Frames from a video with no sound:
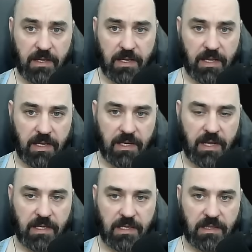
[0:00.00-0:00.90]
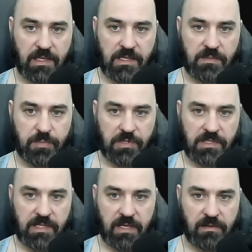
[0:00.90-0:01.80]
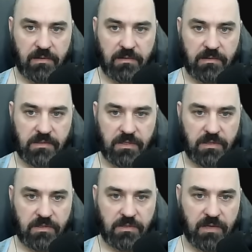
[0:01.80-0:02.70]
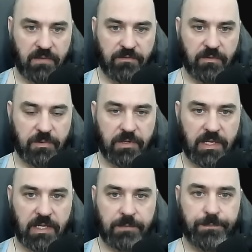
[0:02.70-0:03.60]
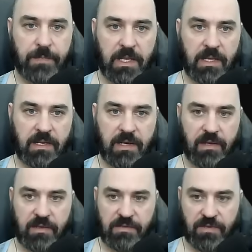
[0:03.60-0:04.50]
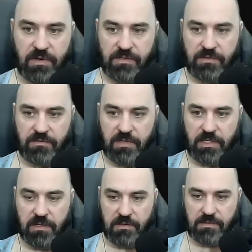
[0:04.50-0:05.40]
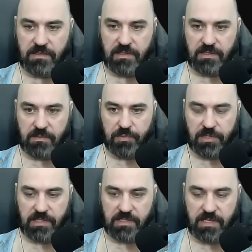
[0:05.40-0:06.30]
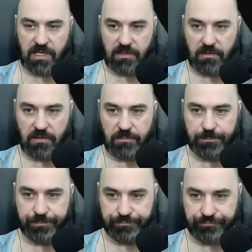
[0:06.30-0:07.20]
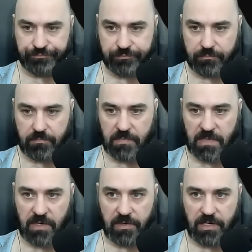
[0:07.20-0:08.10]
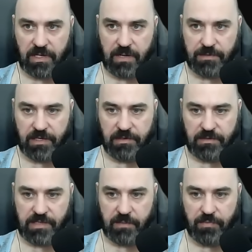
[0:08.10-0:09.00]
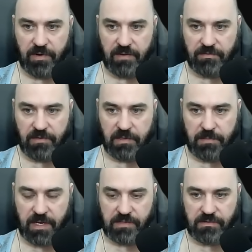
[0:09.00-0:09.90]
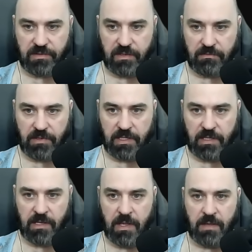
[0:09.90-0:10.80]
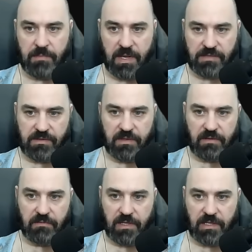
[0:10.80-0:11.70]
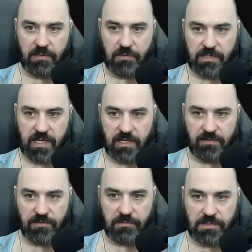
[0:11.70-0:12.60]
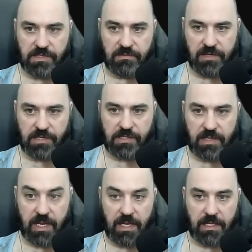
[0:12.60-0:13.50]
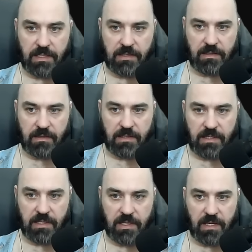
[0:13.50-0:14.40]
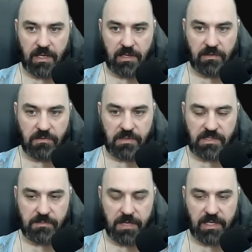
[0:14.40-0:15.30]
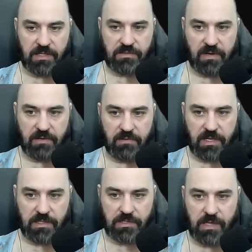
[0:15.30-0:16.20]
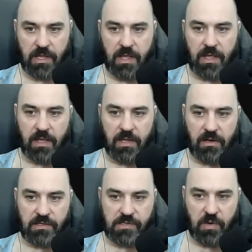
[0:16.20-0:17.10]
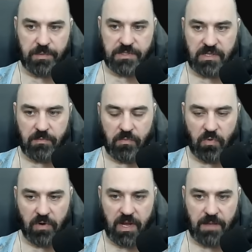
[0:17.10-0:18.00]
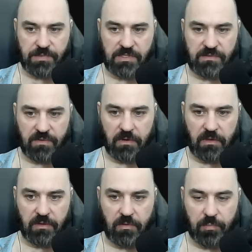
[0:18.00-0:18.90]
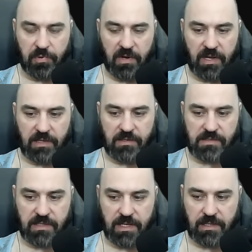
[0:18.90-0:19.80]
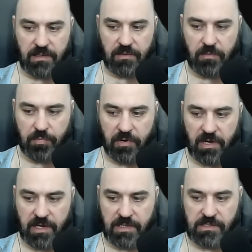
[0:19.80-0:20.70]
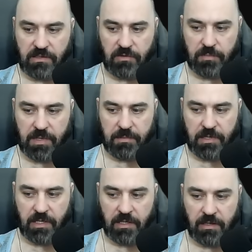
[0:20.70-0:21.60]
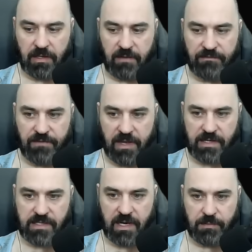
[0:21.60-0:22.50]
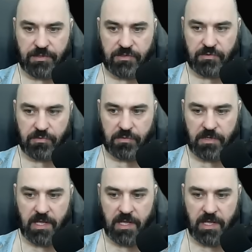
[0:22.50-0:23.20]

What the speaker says: and how to get things put together so that you're comfortable in it. Now, as far as our tree goes, this is pretty standard. We're going to come down here and take Bravery and Master the Arena. Master the Arena we're taking for the regeneration and the increased melee strike range. It also opens up more options for our Lethal Pride. There's a lot of Lethal Prides. You'll be able to click Find Timeless Jewel